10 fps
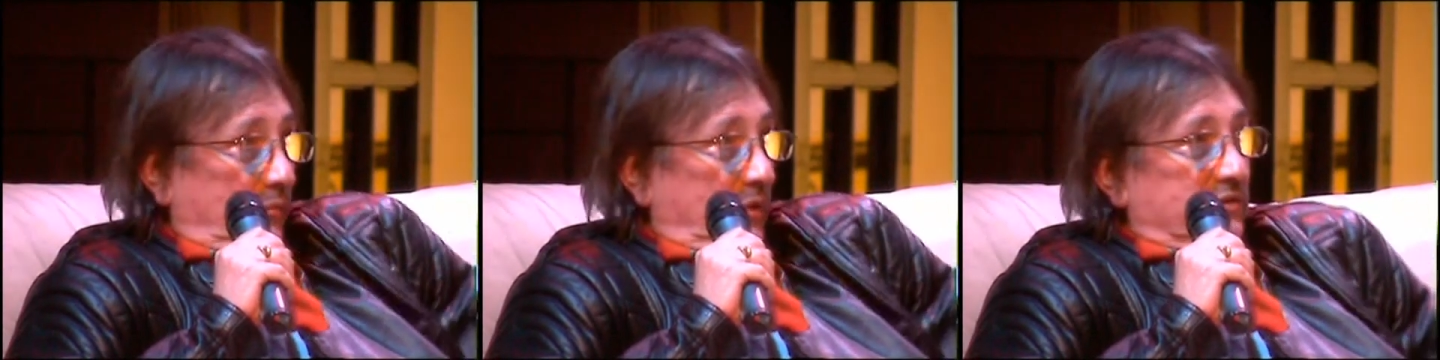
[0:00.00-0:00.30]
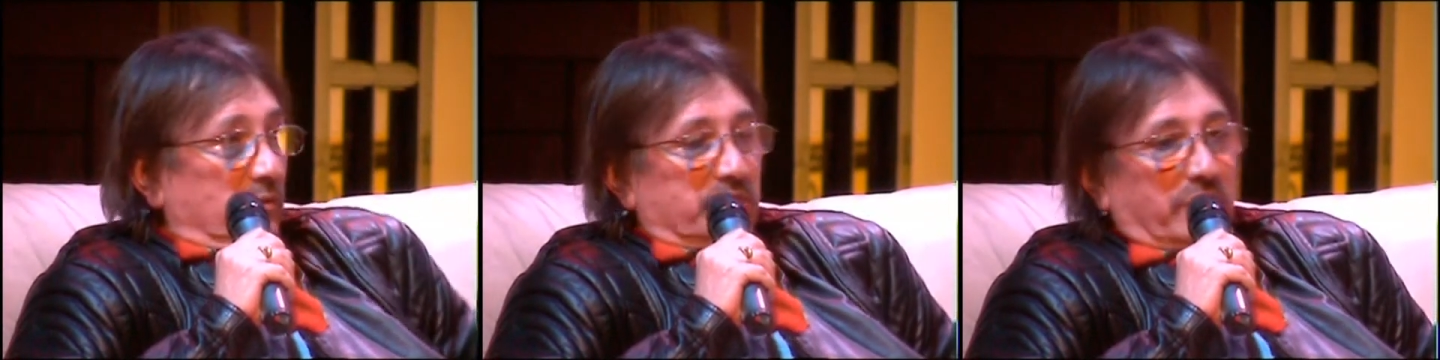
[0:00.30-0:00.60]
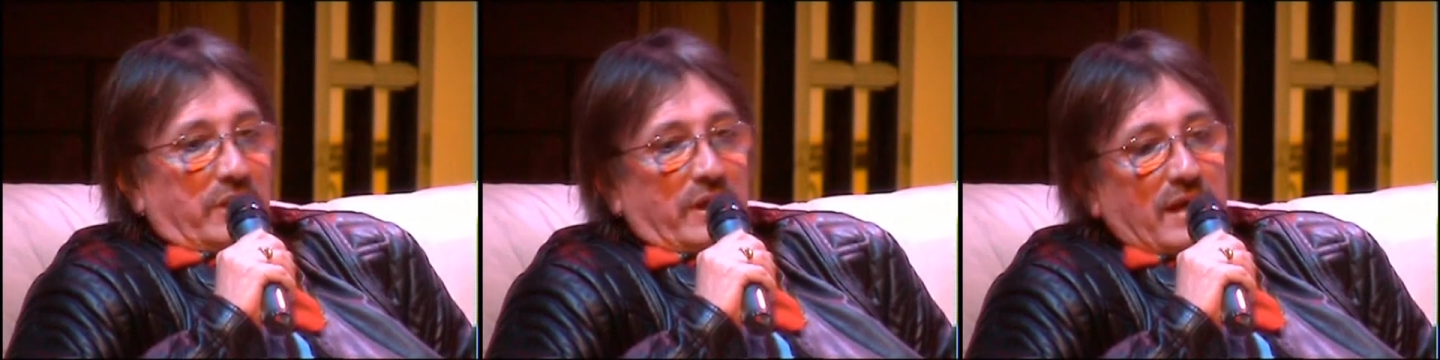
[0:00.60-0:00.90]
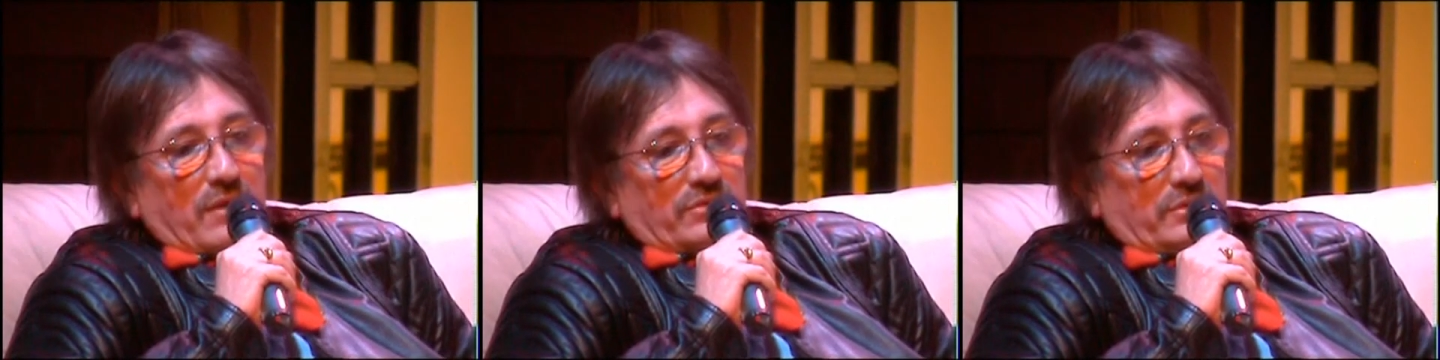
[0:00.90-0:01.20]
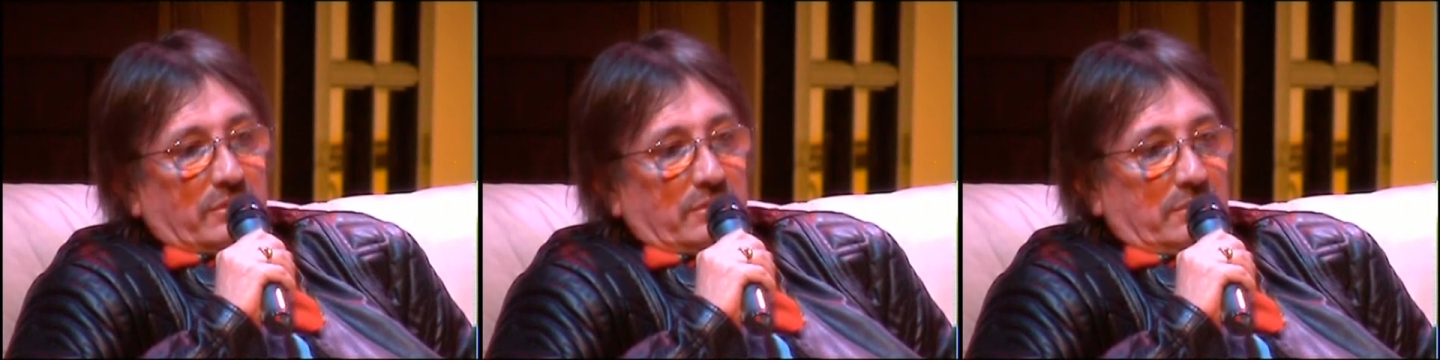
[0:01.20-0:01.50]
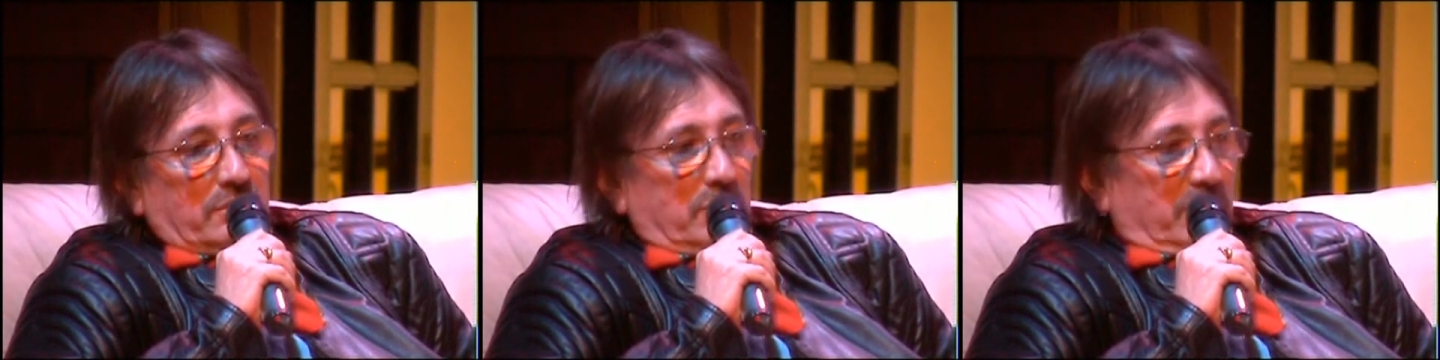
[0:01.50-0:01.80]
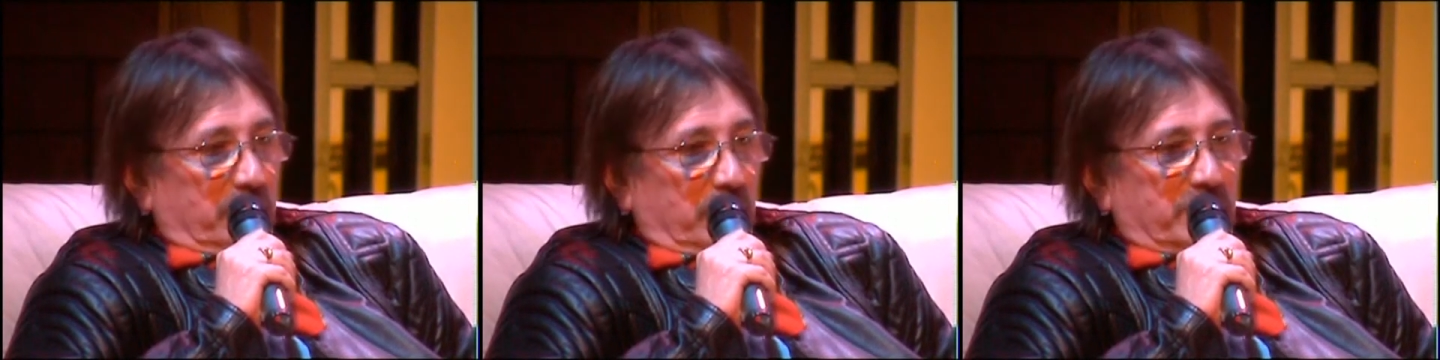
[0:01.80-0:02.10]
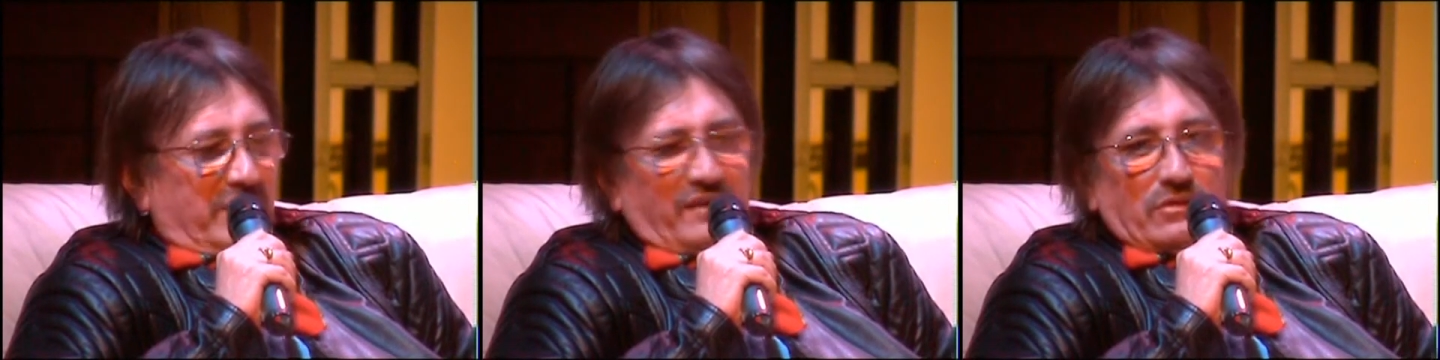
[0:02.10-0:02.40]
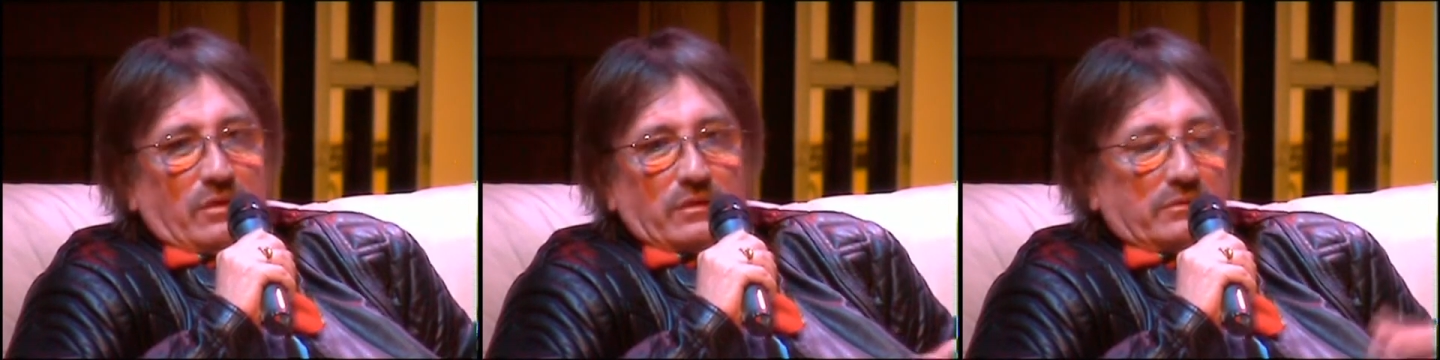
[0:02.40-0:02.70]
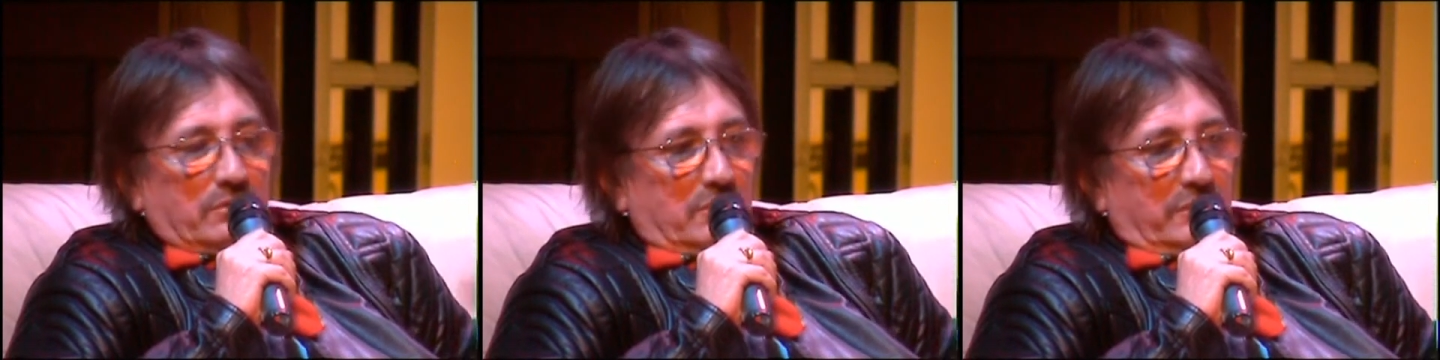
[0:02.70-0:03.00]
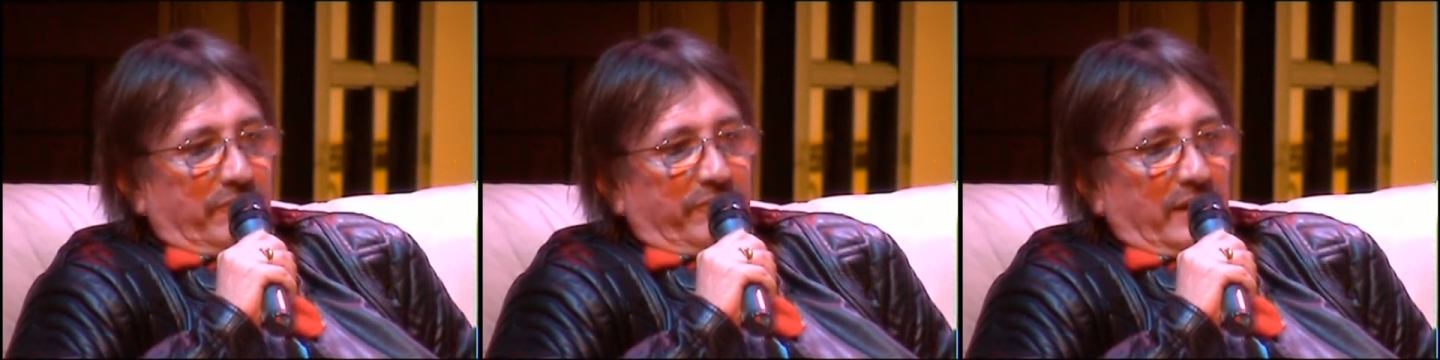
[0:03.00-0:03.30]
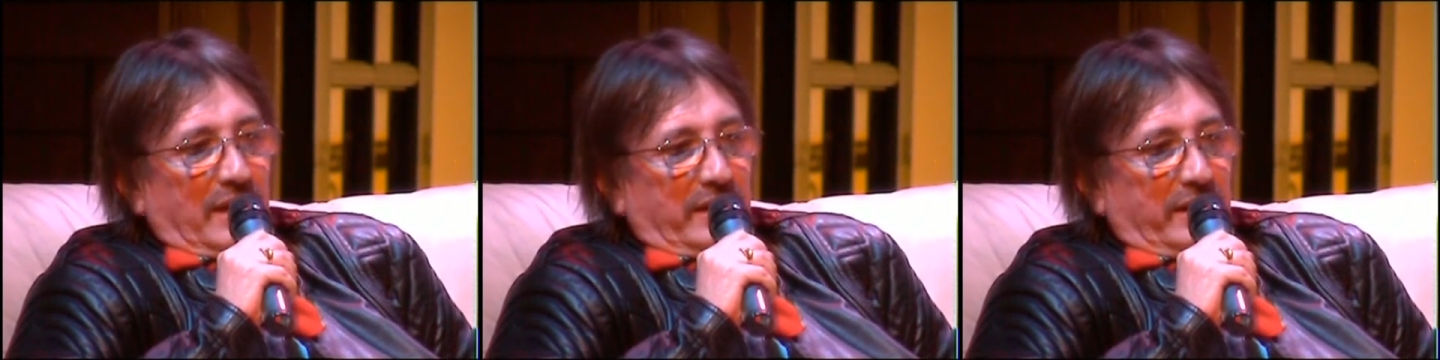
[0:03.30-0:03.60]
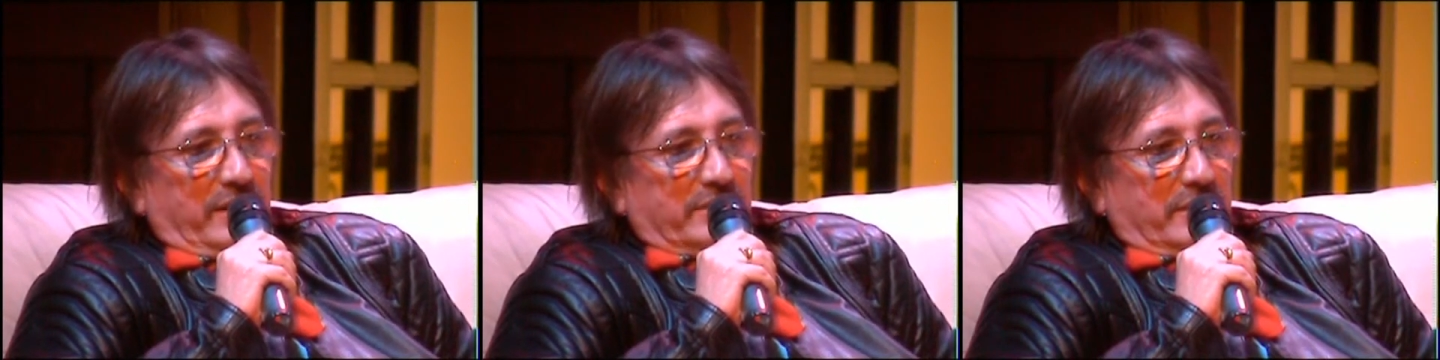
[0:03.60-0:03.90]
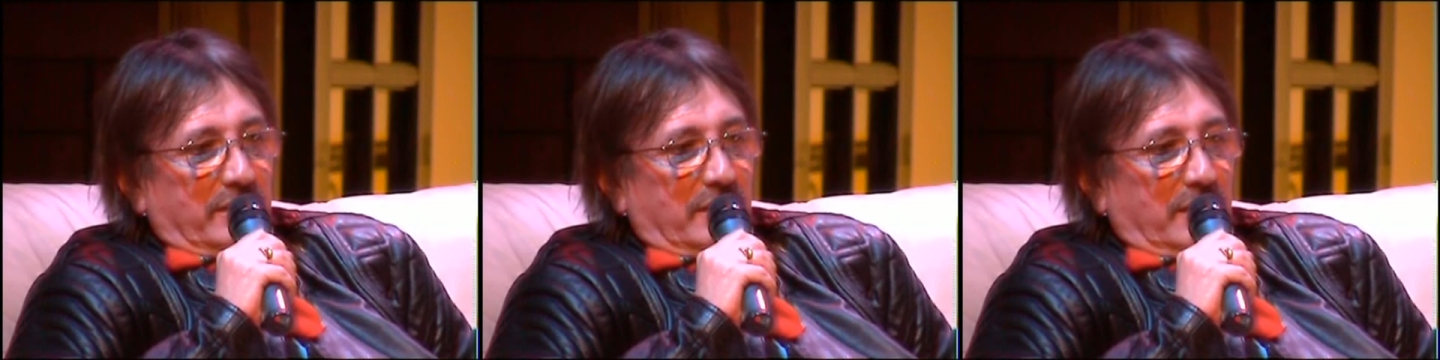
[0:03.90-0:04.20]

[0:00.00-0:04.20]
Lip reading: went up to their house and, do you want some tea? No, I didn't feel like eating.